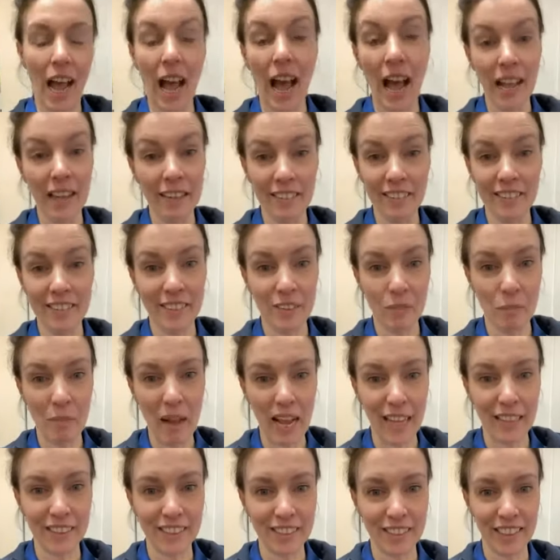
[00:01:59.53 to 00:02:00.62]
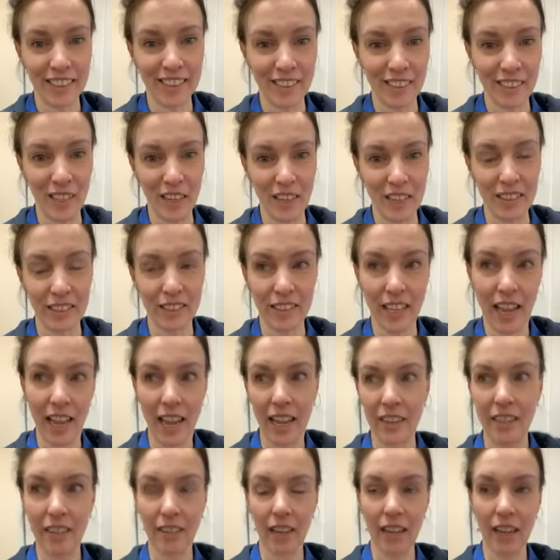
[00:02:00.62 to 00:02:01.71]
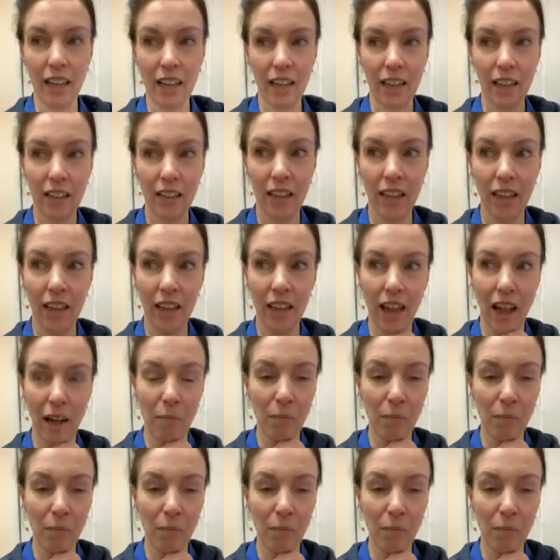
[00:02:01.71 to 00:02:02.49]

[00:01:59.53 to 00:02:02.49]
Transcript: And my sister said that